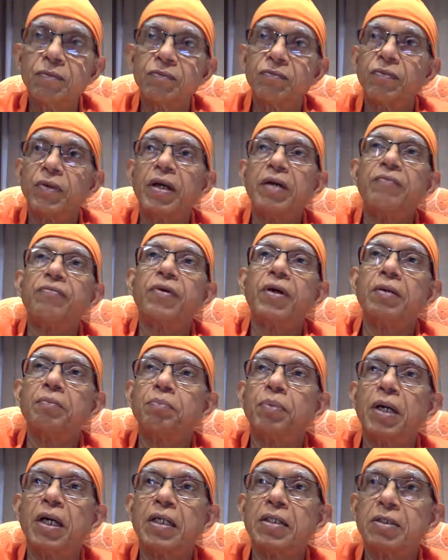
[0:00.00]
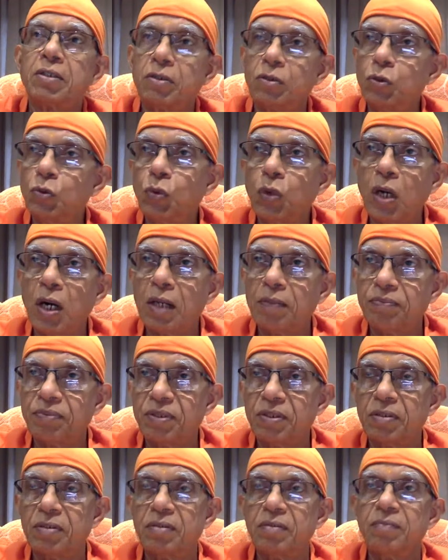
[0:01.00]
five parts, two
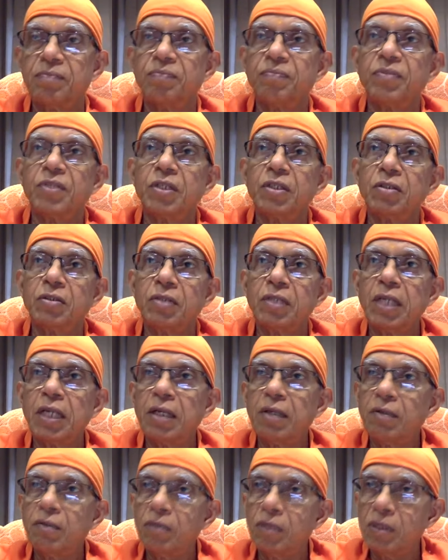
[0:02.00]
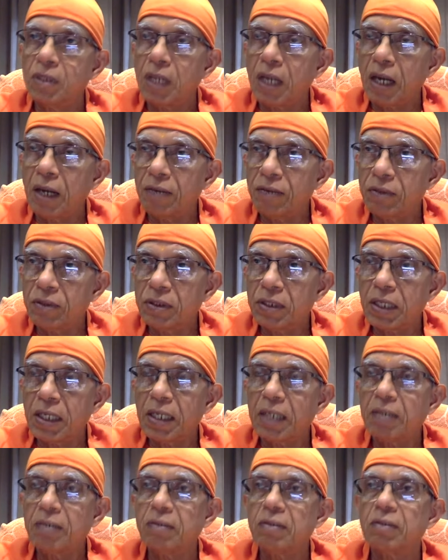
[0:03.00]
halves. Then after
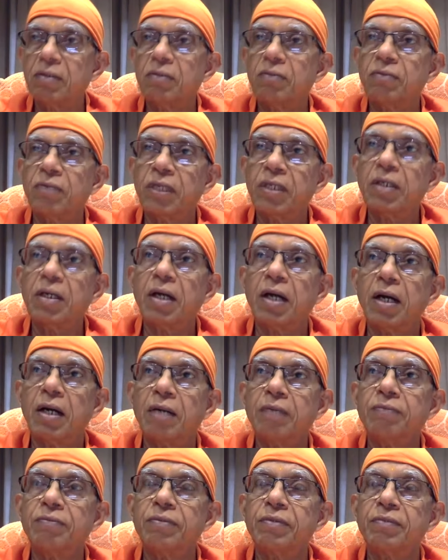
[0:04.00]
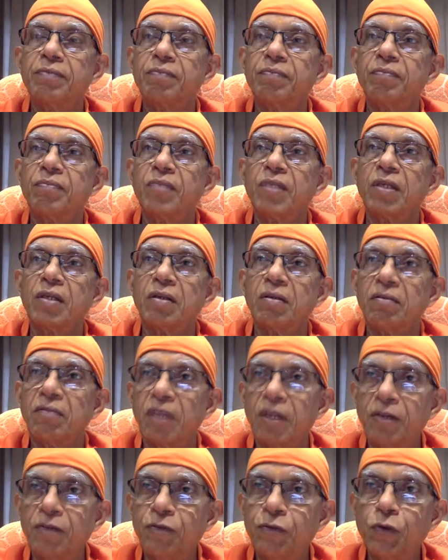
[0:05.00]
that, one half,
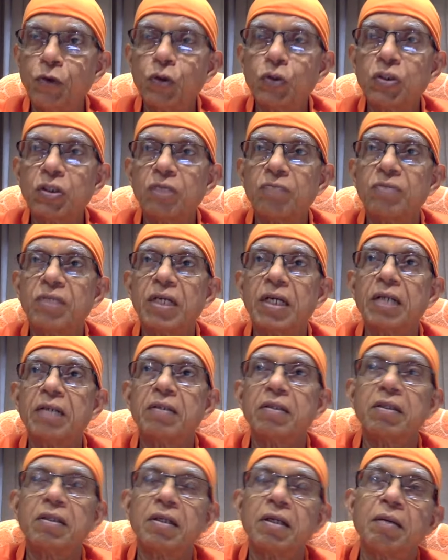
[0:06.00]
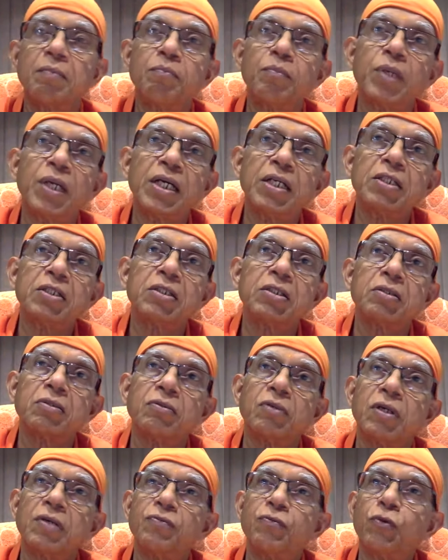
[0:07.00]
1/4 of that combines,
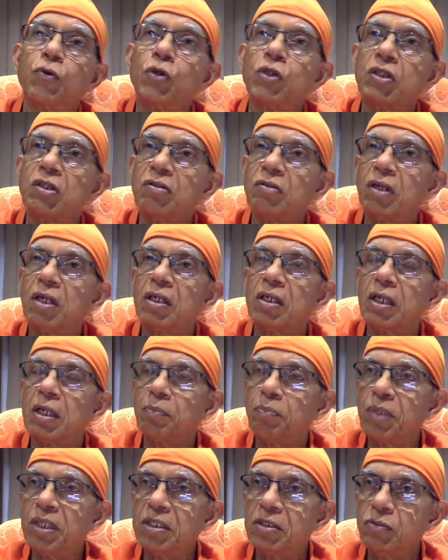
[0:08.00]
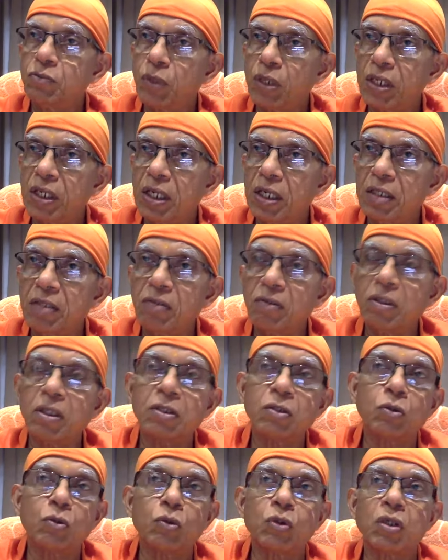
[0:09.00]
1/4 of that means 1/8 of the
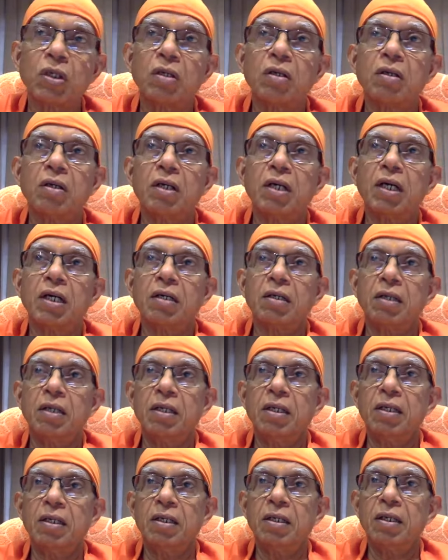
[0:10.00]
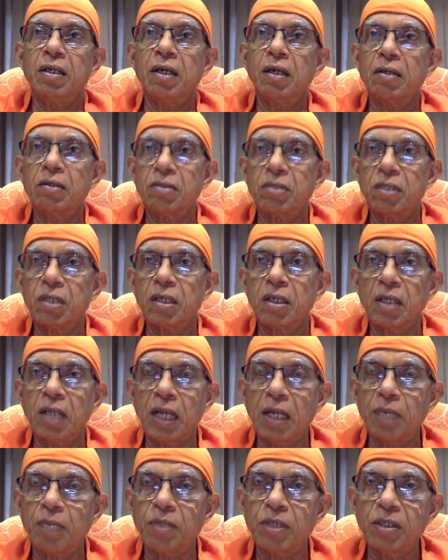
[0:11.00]
total Agni Angshar
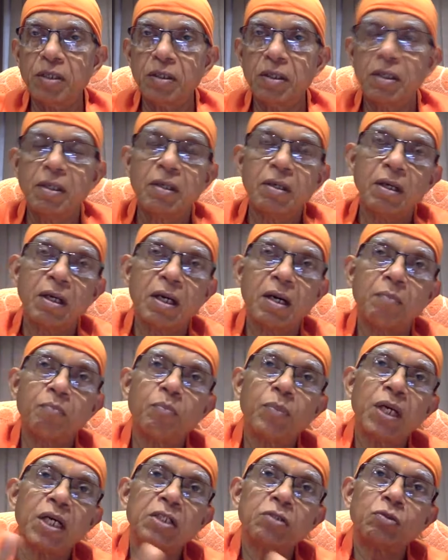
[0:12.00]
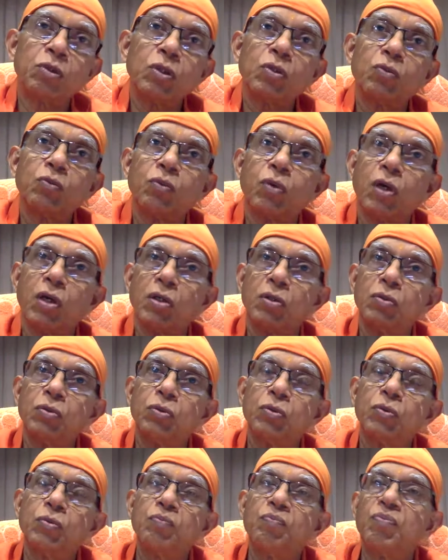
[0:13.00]
element combines with Vayu.